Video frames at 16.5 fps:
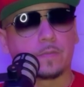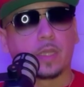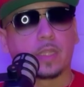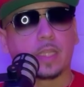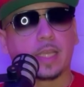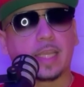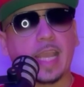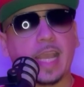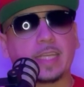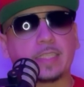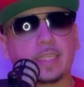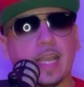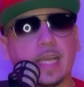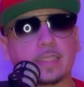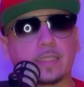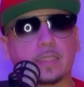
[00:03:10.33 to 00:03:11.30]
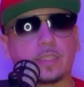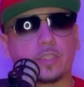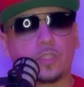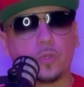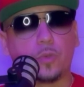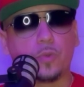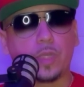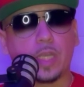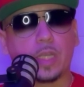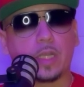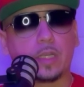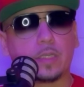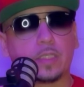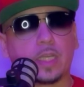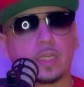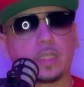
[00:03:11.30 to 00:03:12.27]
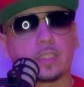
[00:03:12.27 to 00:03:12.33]
The case lasted two
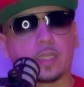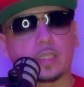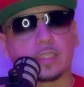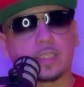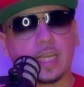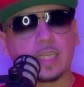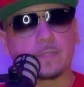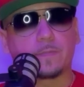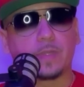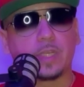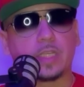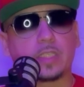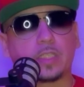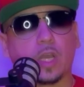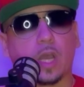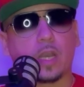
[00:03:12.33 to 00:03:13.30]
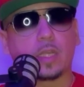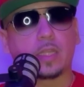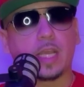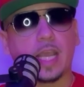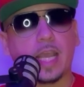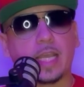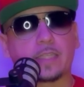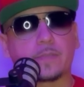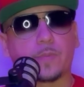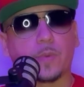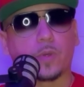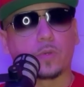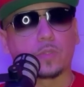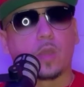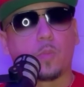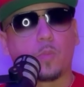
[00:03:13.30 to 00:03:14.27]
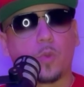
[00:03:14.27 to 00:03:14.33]
years, successfully stalling the
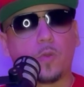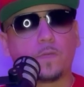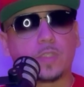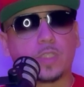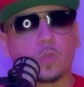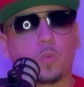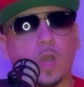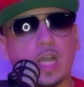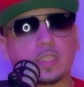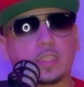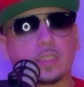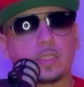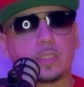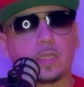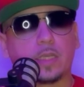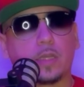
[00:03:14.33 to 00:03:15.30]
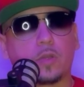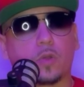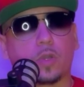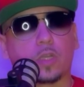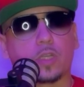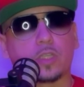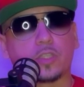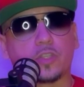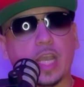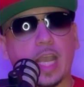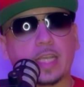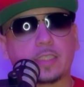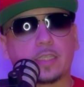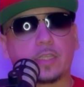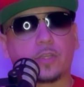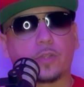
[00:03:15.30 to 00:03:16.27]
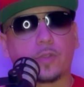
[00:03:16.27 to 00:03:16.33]
Expos, moved to Washington or
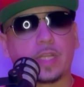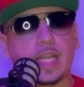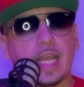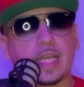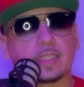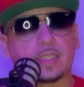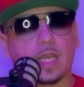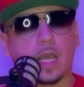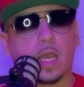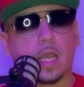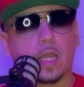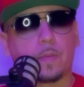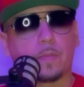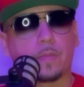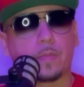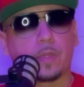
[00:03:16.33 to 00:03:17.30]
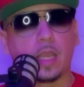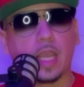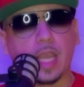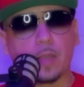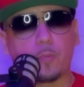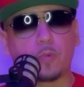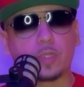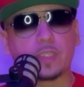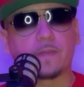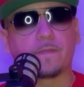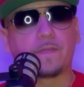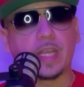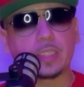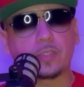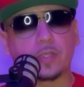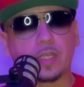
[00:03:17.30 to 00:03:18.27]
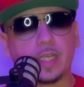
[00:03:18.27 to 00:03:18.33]
contraction during that time. It was
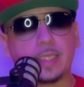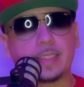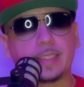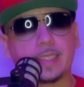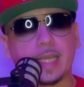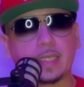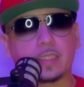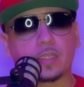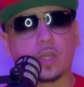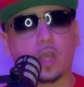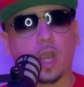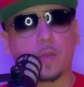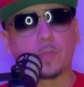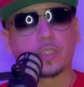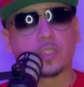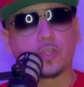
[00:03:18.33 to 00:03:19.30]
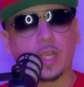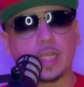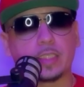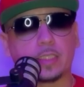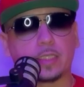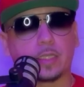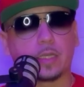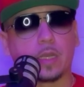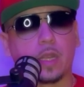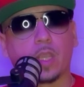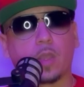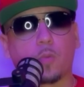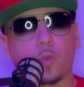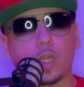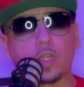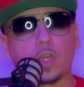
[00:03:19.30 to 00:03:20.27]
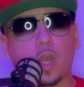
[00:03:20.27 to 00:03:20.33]
eventually set to arbitration,
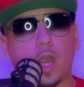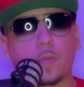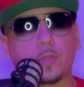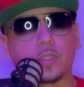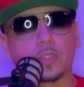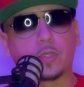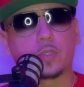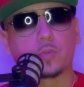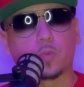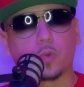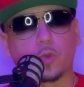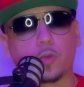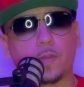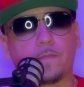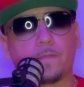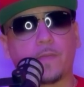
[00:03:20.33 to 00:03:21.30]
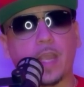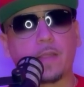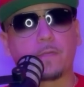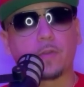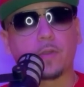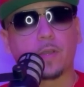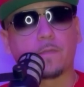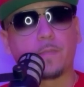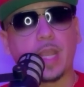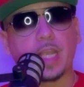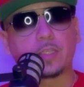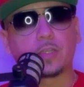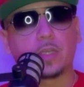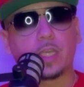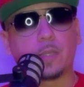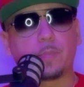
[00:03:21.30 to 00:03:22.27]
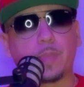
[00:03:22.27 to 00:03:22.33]
where the arbiters ruled in favor of
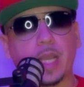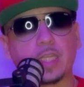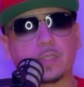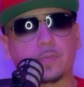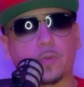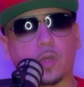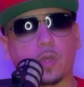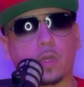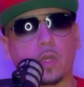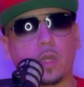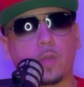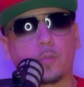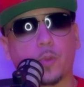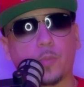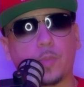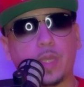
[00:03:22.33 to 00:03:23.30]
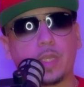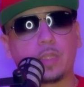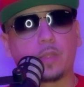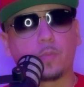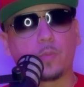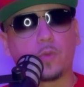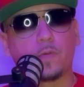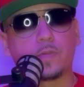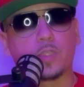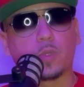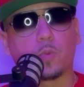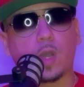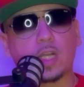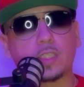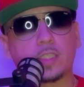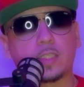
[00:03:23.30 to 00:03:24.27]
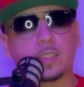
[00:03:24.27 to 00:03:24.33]
Major League Baseball, permitting the move to
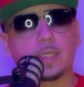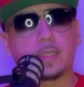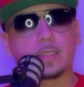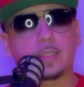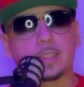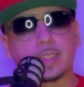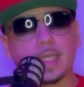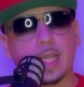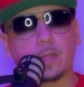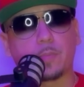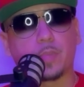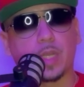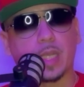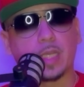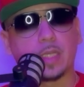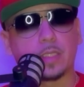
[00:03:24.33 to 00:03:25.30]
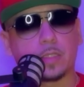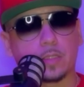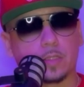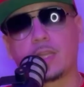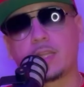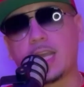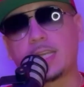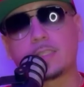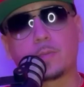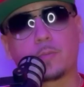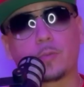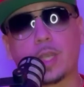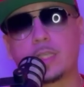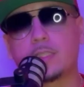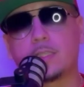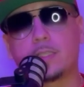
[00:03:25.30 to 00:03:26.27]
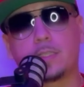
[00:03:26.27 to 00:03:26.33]
Washington to take place. That's some
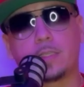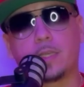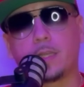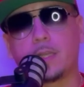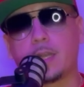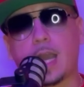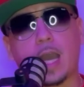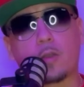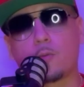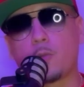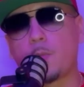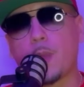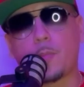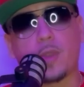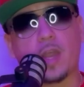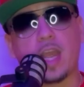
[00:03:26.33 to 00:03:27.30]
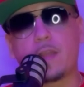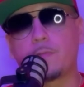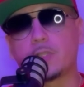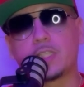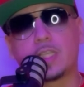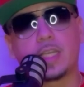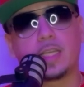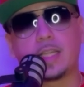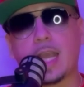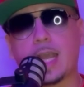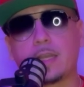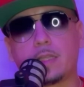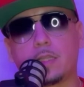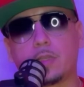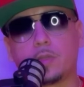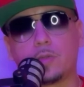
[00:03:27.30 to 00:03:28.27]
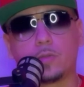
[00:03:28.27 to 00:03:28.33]
crazy shit. I don't remember ever seeing that
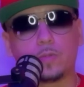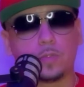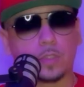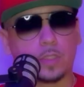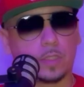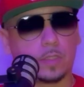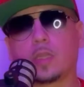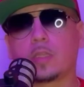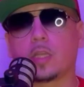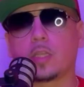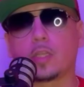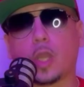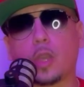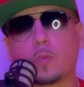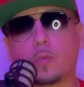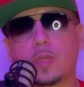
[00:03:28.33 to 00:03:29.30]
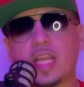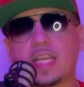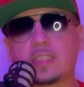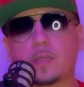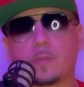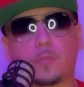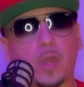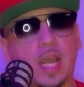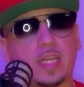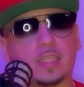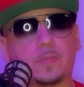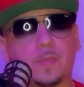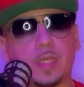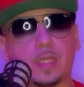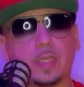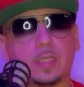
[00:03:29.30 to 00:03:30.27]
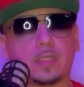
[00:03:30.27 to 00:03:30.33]
in the news. The third one that surprised
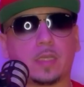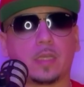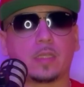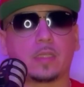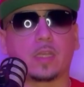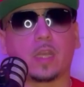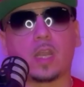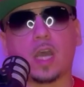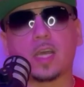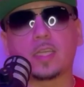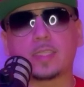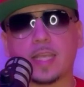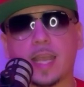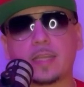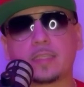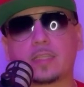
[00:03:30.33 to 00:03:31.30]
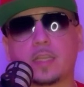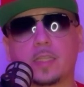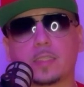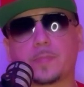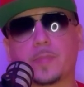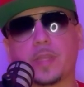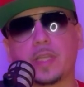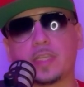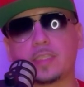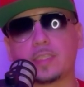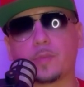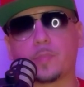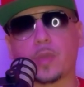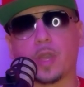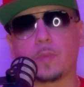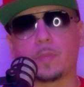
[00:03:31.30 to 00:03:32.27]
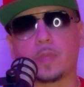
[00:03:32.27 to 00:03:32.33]
me is the Los Angeles Police
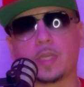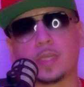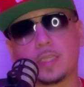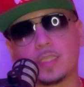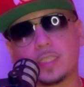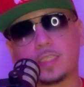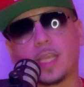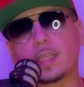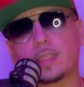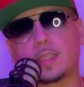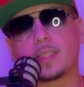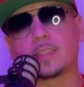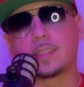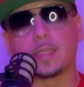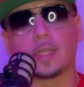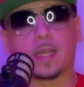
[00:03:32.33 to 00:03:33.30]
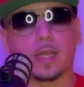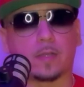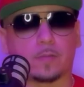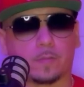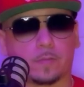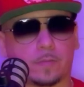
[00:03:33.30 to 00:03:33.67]
Department. Check this shit out.